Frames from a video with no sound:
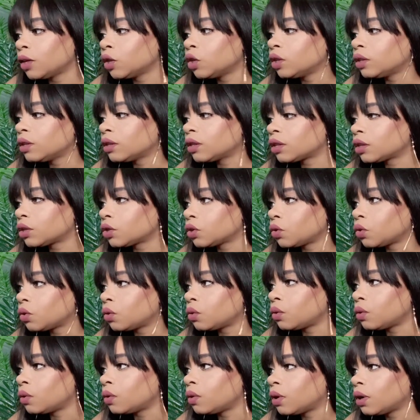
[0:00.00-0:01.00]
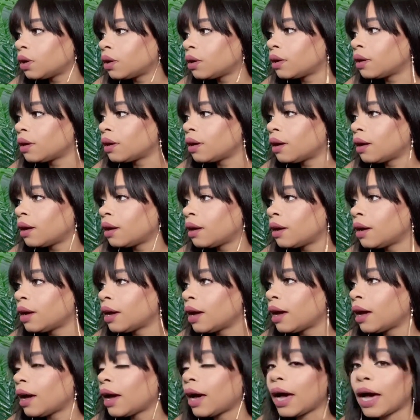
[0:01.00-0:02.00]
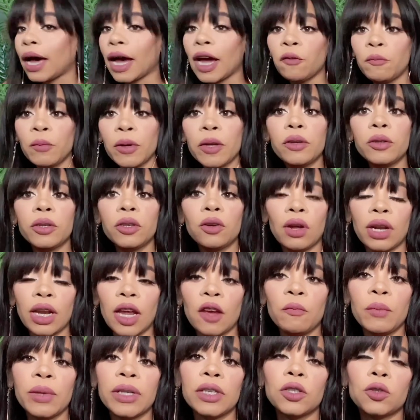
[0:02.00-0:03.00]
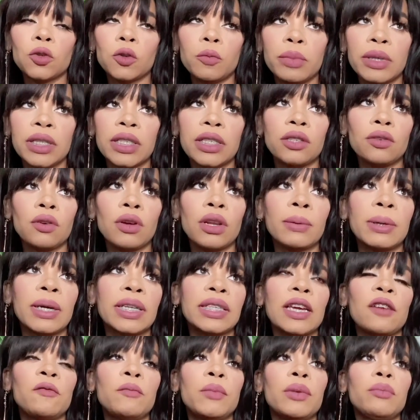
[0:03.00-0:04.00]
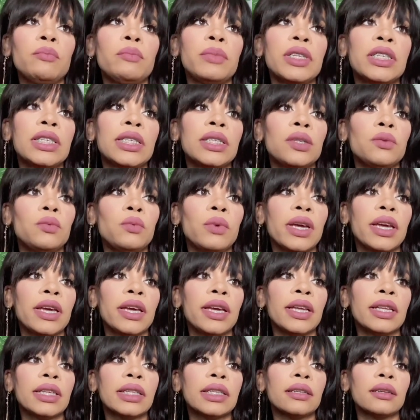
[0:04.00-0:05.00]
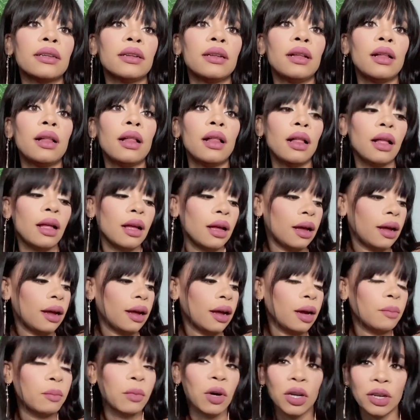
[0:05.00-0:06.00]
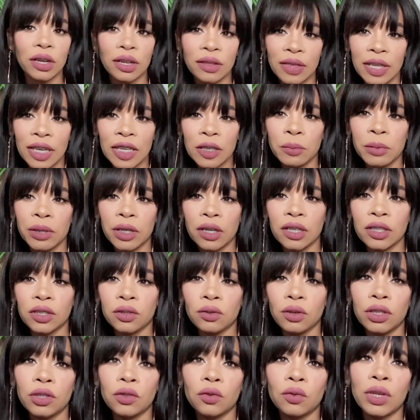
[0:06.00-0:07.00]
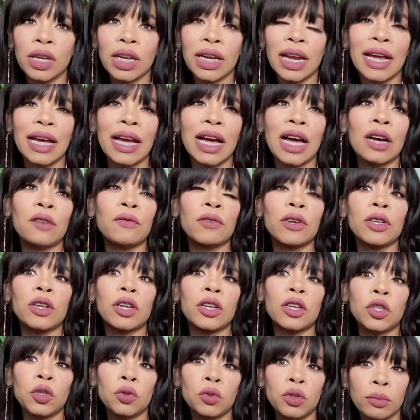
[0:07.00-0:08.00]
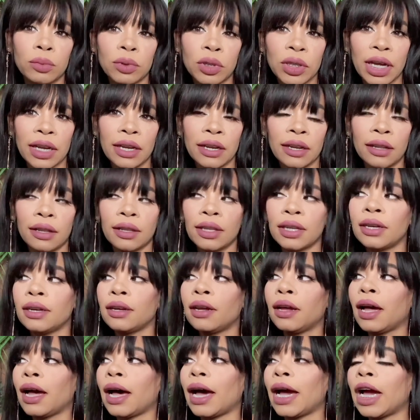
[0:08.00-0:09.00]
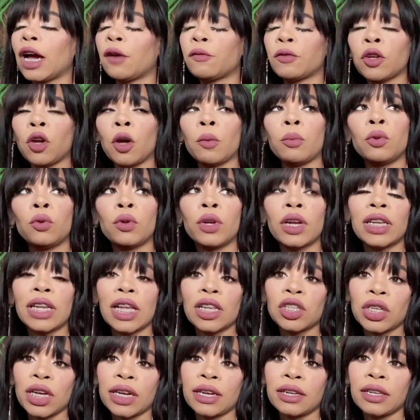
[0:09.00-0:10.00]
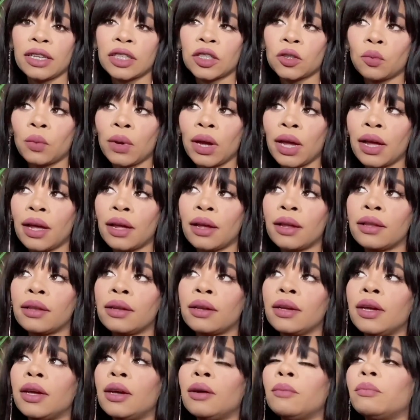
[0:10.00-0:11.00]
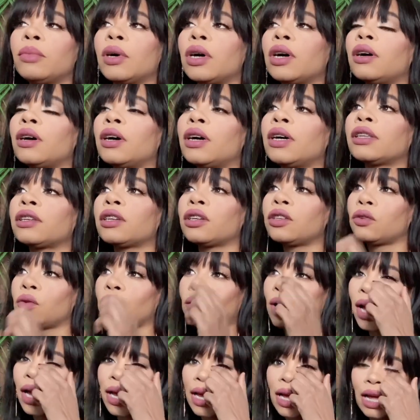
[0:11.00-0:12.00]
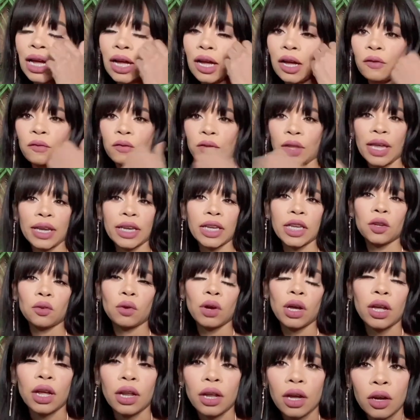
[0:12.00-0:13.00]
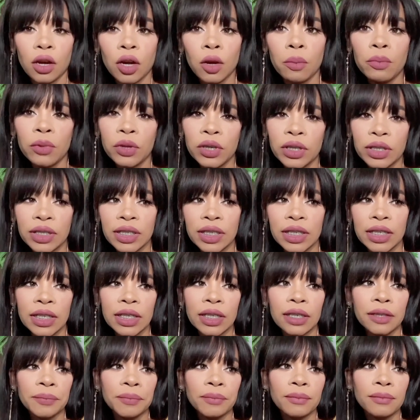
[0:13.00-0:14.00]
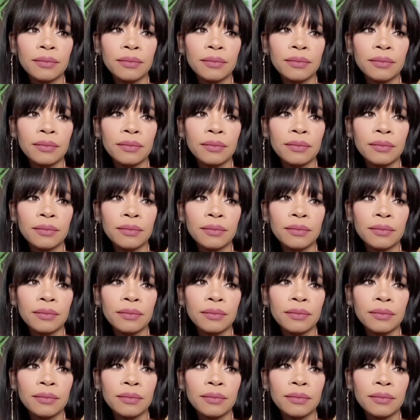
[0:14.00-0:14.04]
So I've been so busy, y'all, because I've been busy with other things, because you all know that I have another YouTube channel. I have to upload on that channel as well. But you know, I have, like, you know, a community